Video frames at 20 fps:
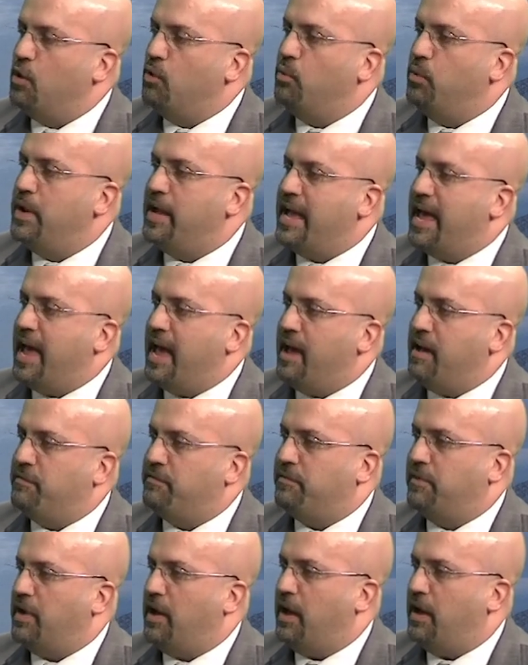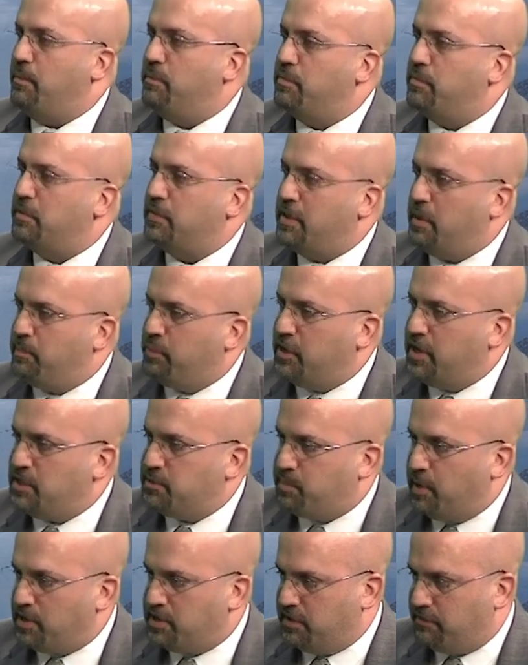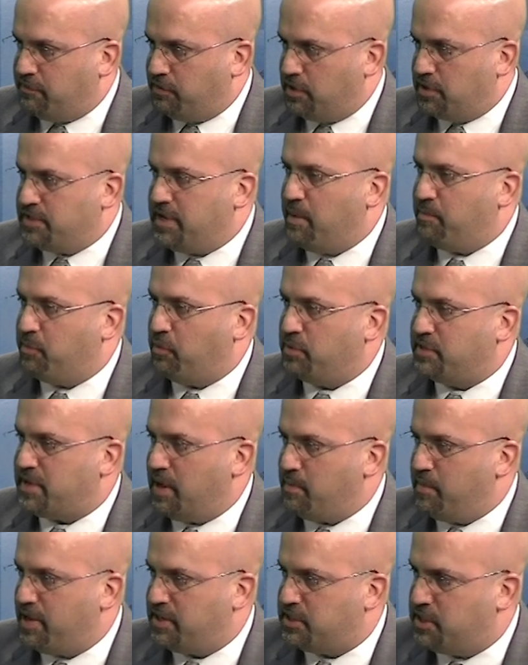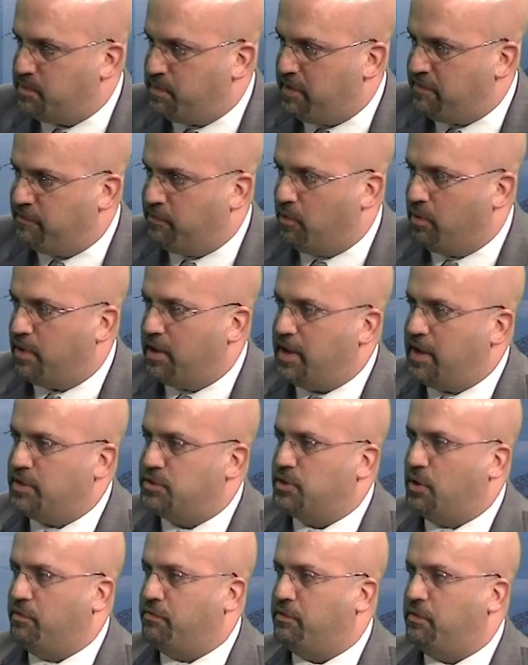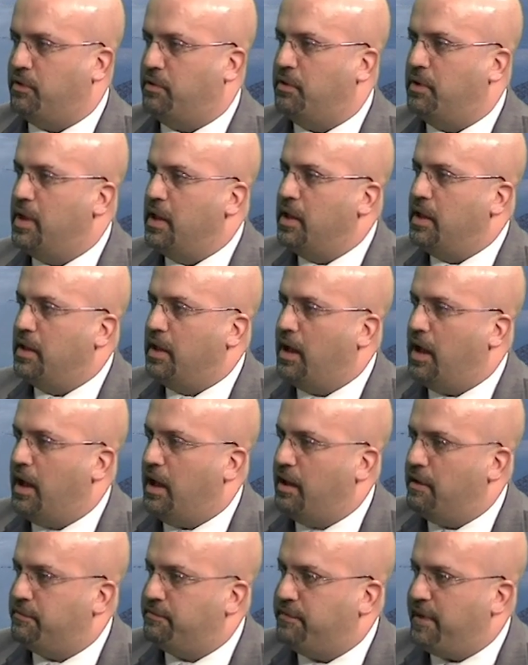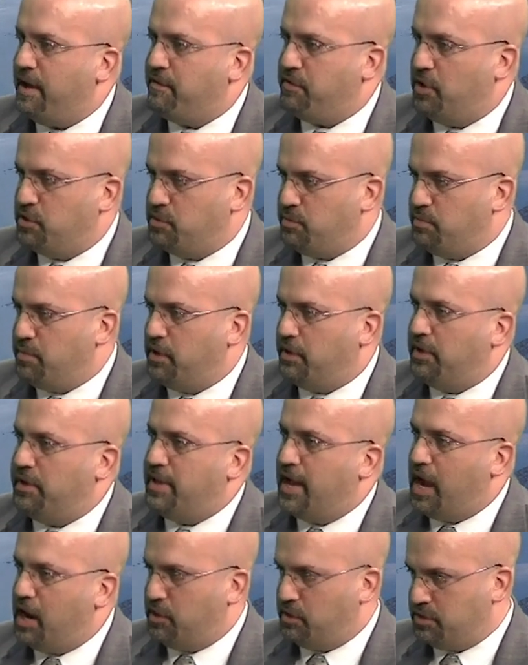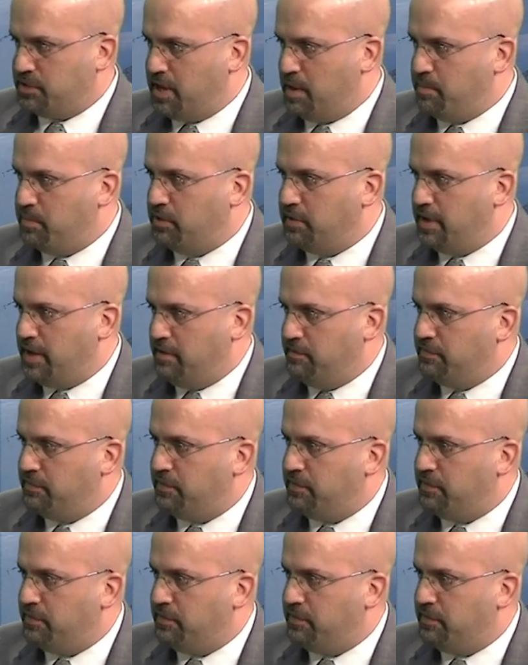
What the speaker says: We have the police budget, for example, which I mentioned before, is over $500 million, I believe,